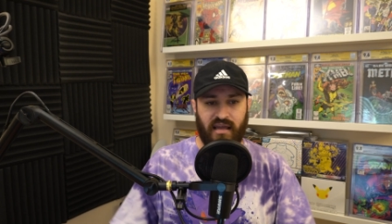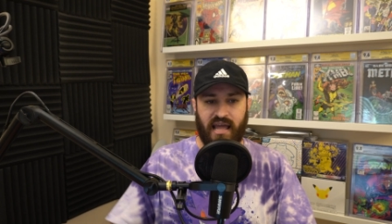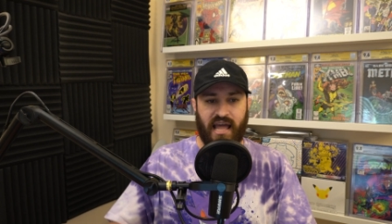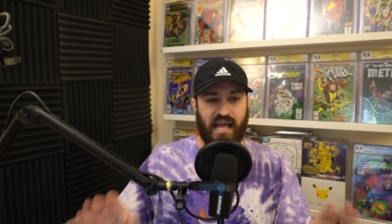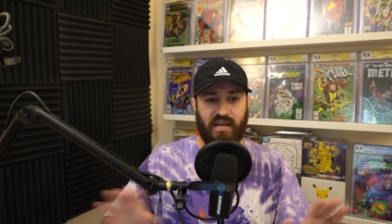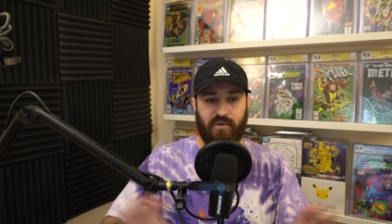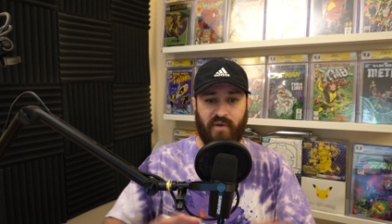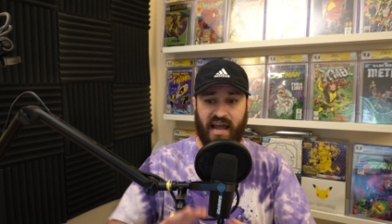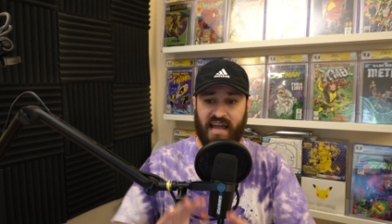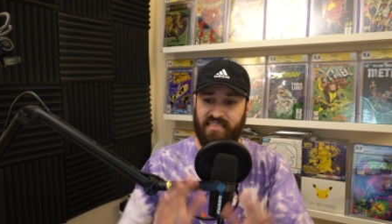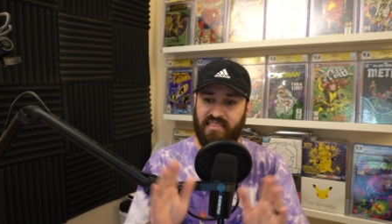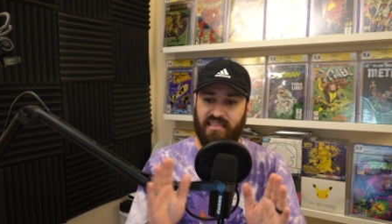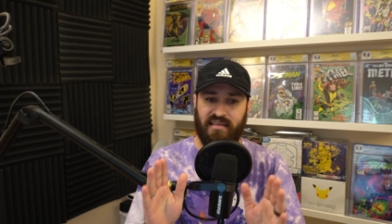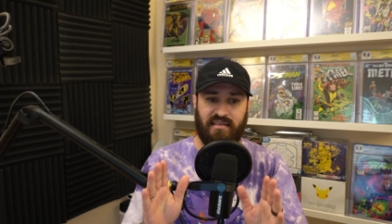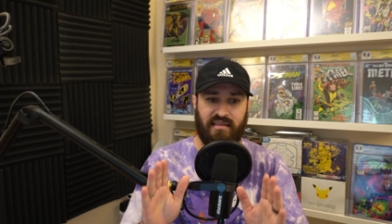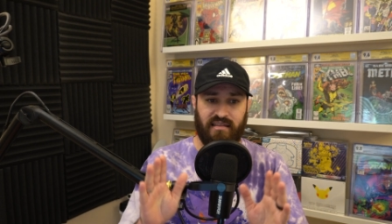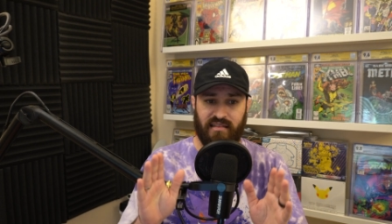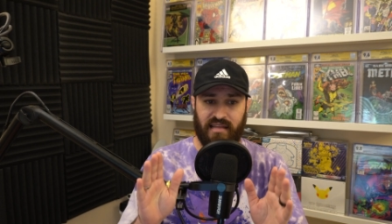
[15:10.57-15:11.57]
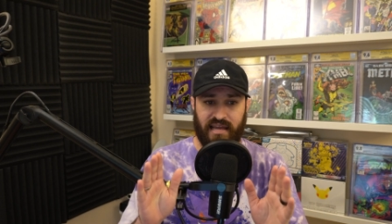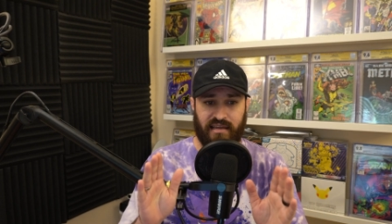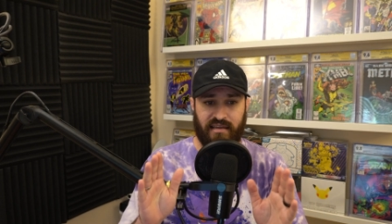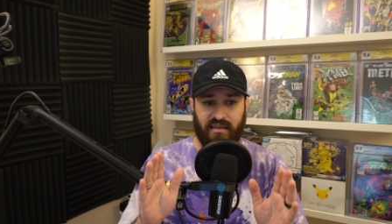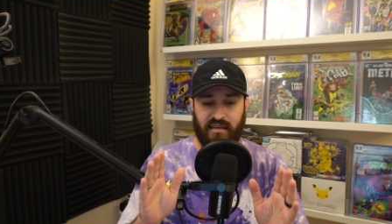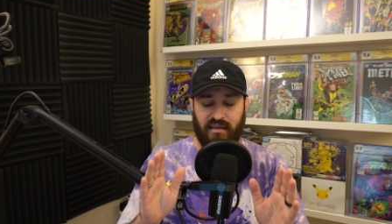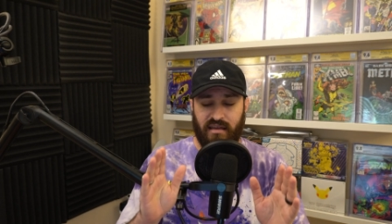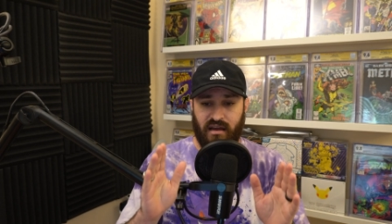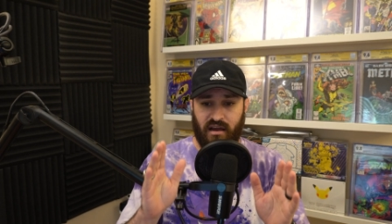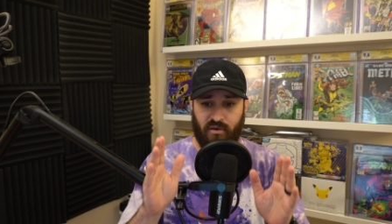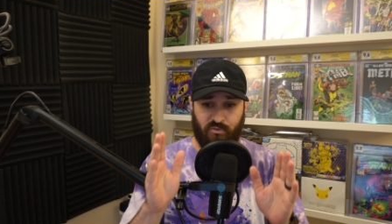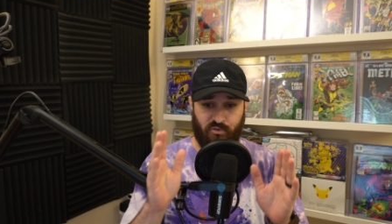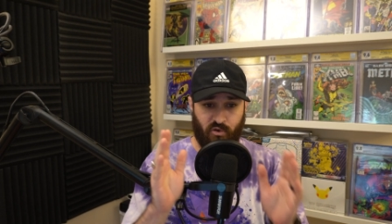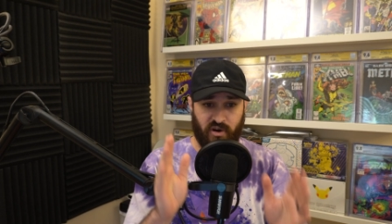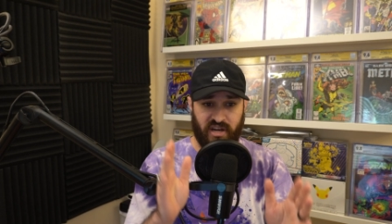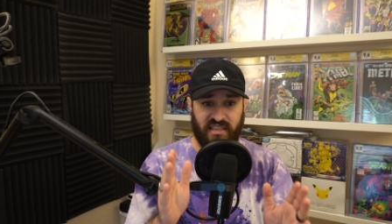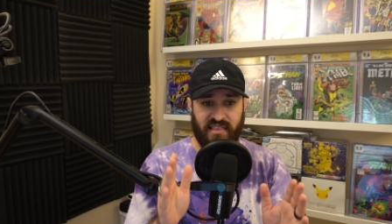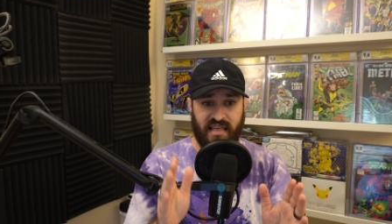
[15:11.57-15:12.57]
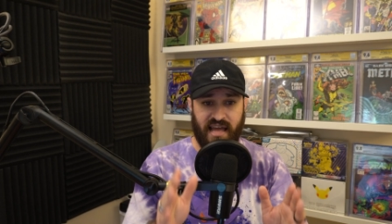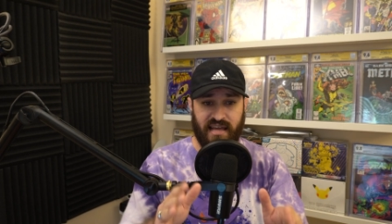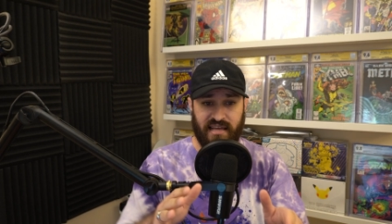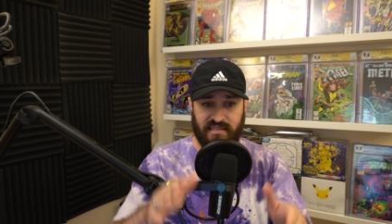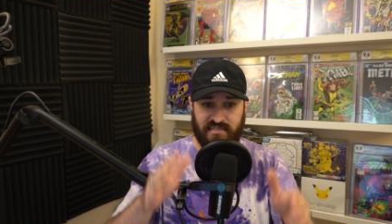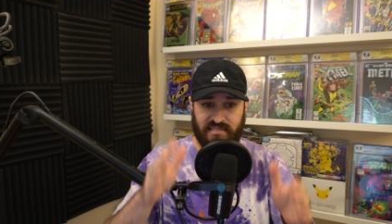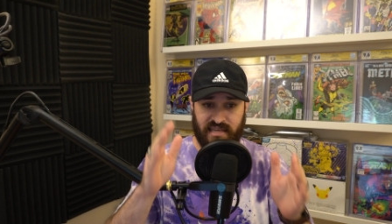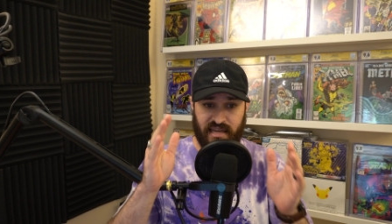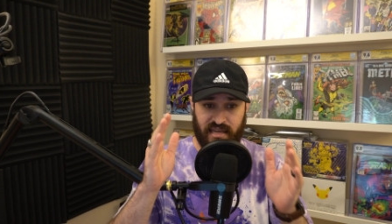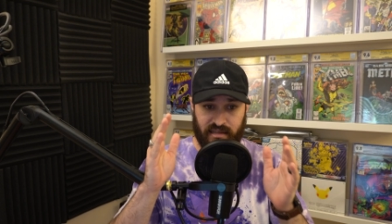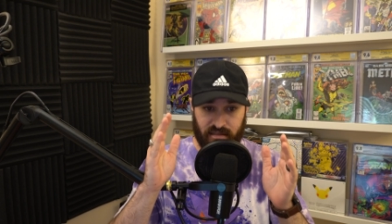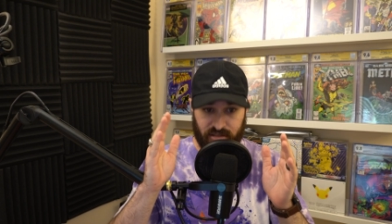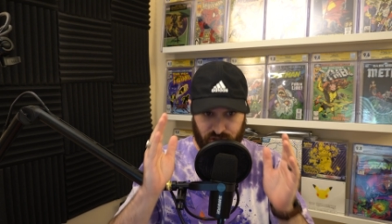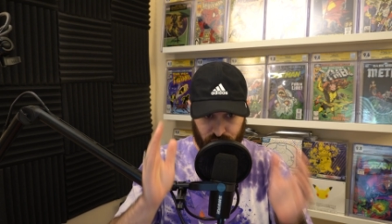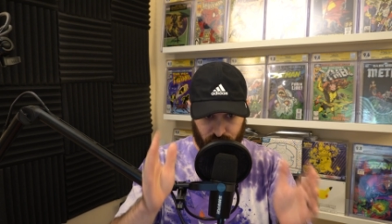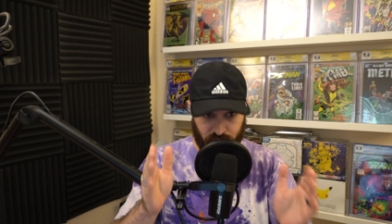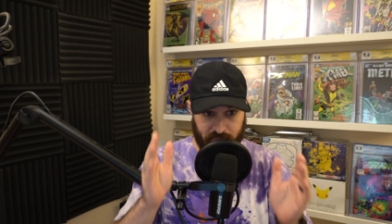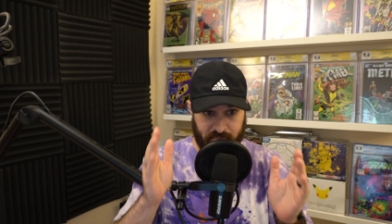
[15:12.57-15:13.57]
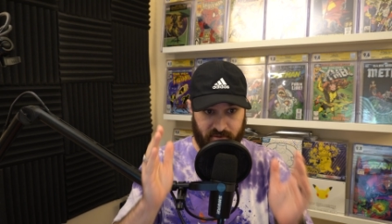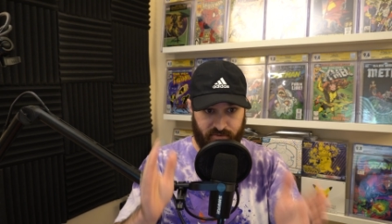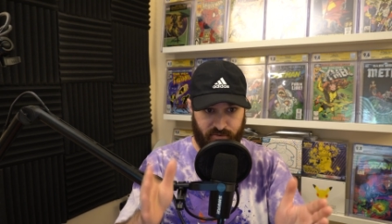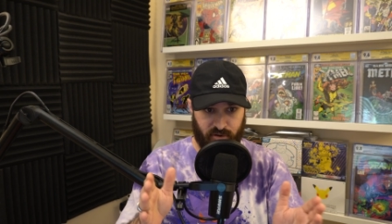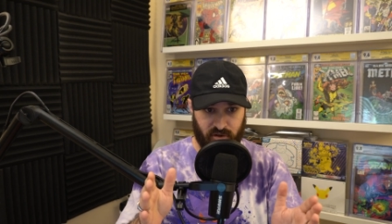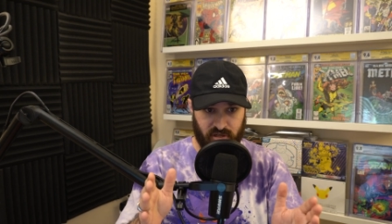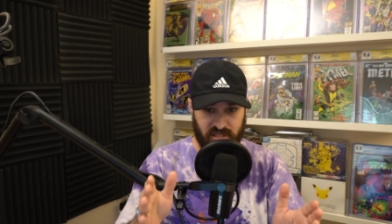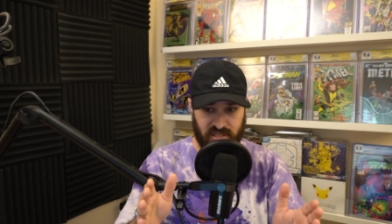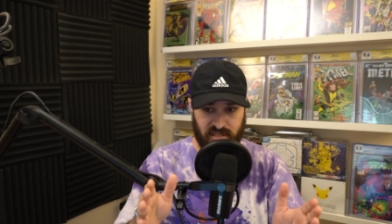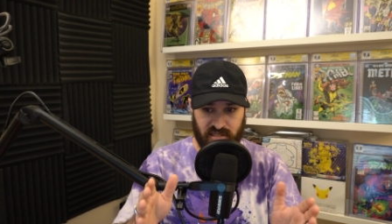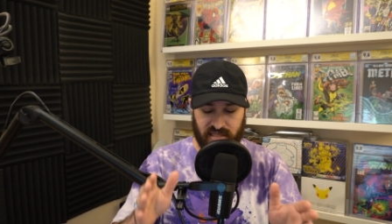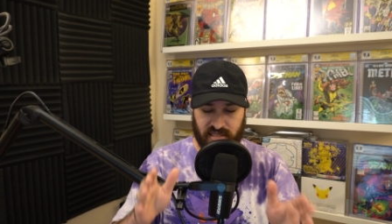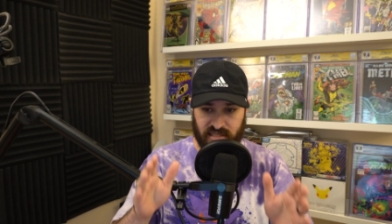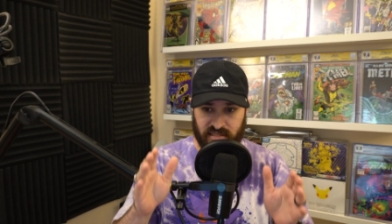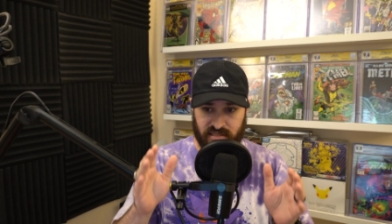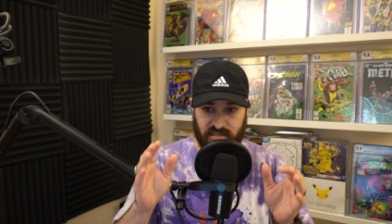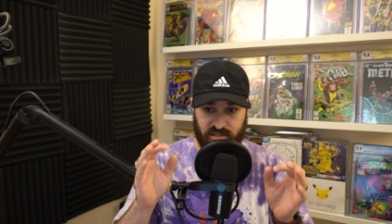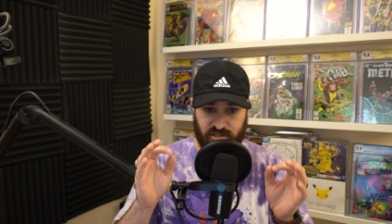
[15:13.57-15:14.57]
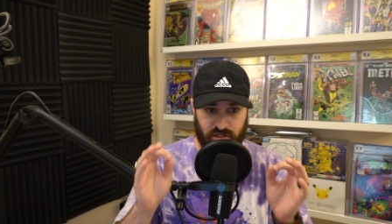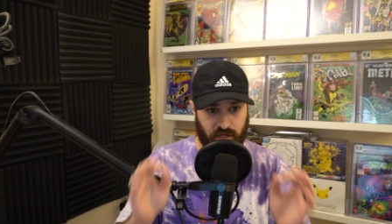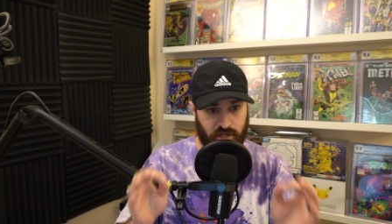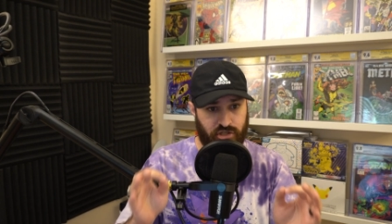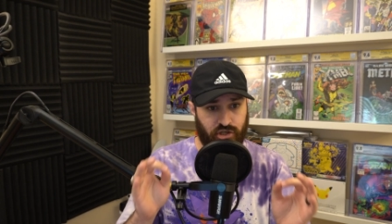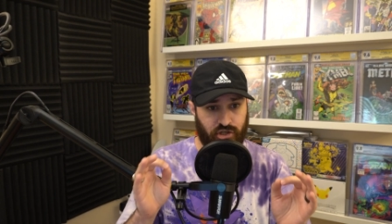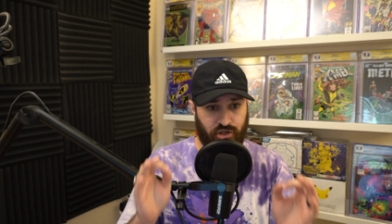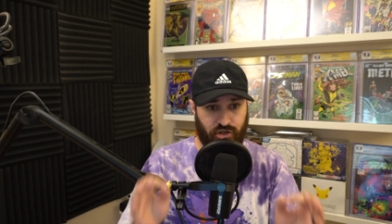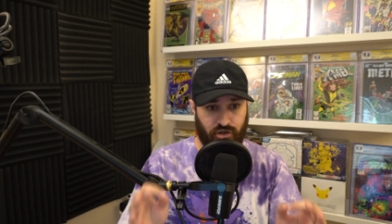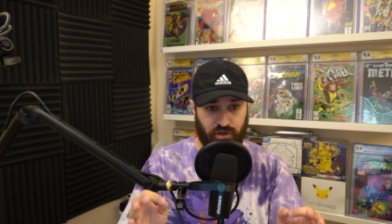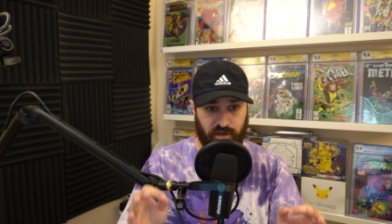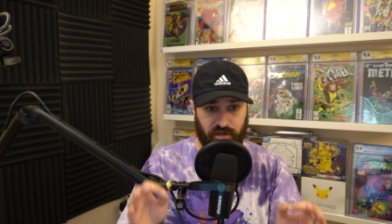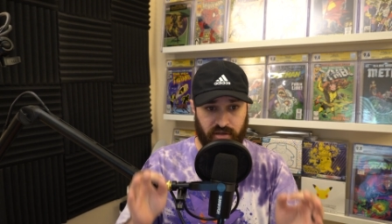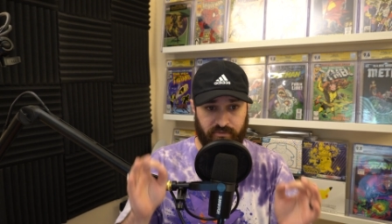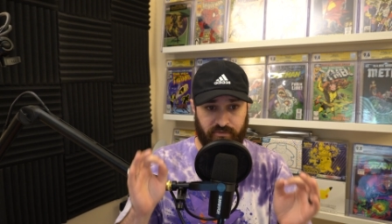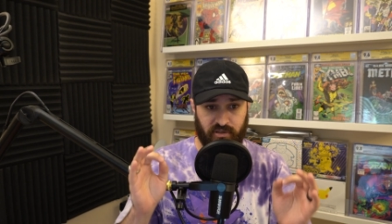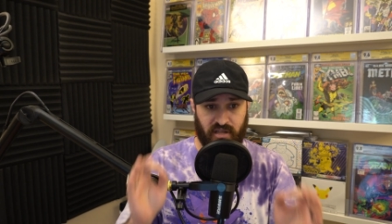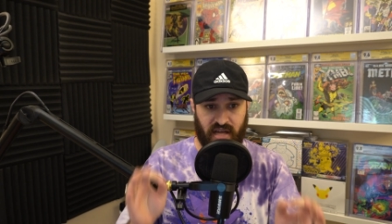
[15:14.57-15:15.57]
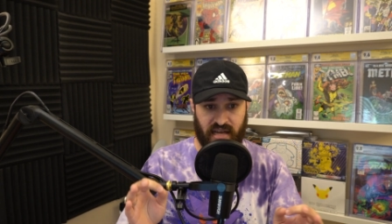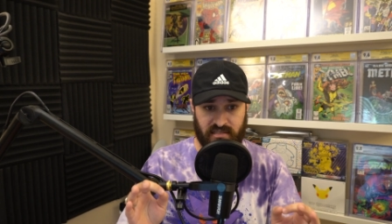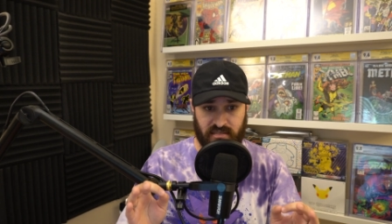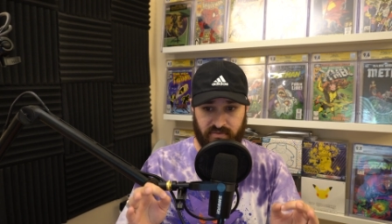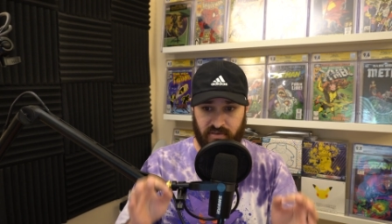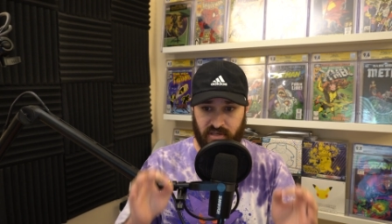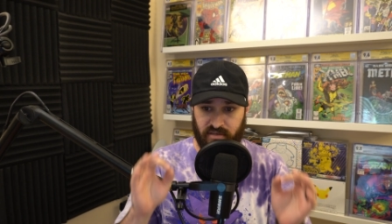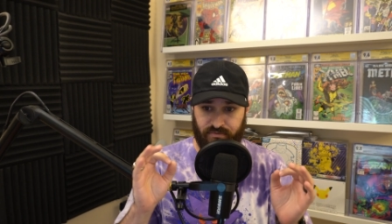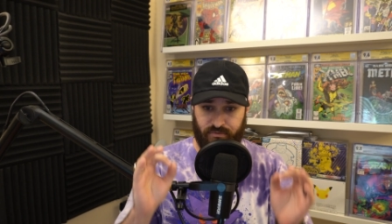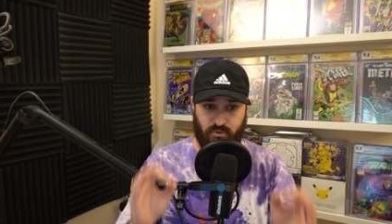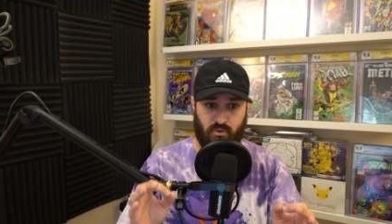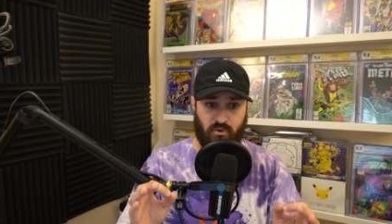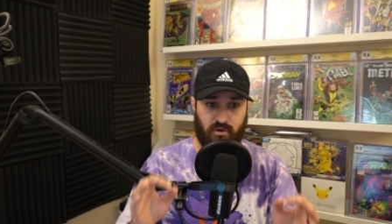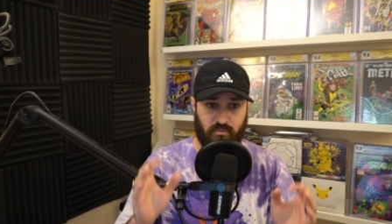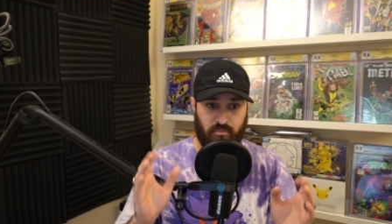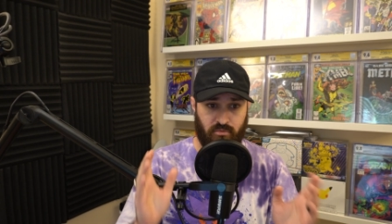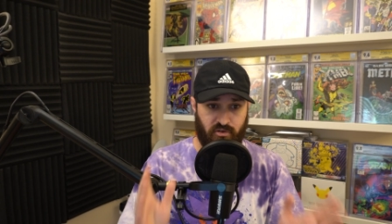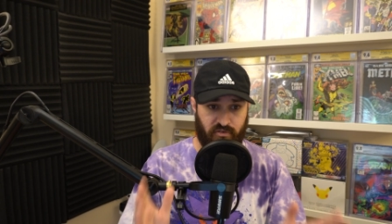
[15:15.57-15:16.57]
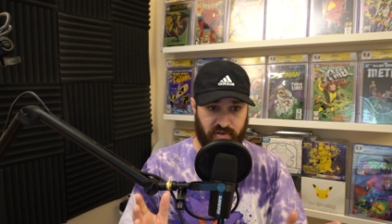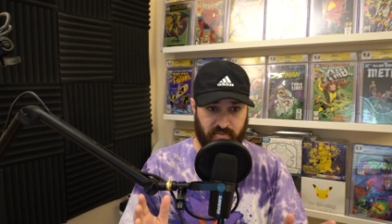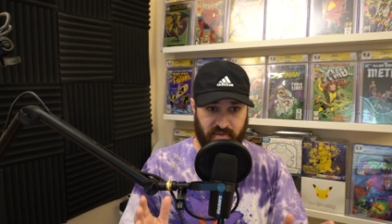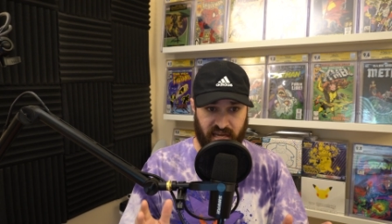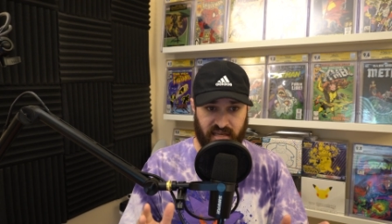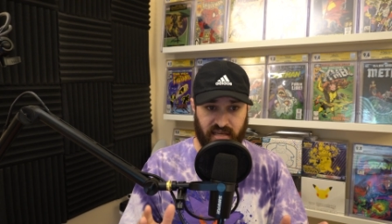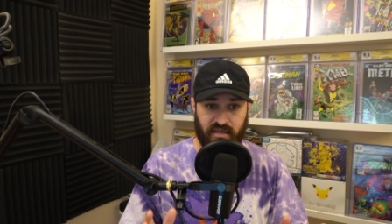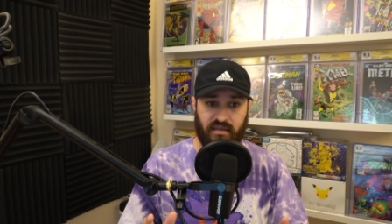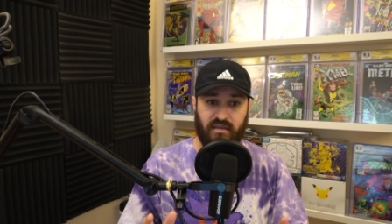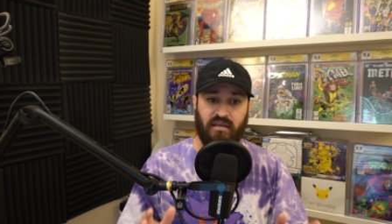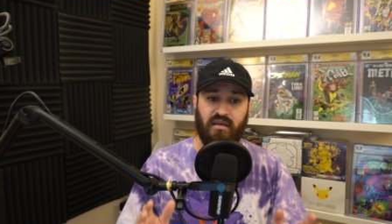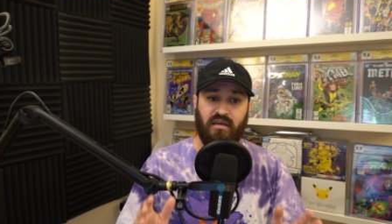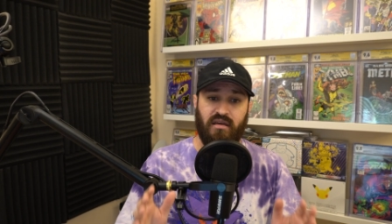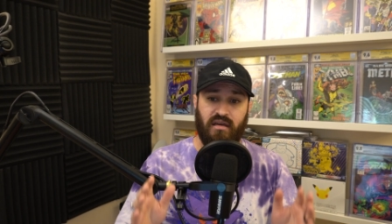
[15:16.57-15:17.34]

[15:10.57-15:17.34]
Anyway, I think like avoiding that and saying script first is such a good philosophy for movie making,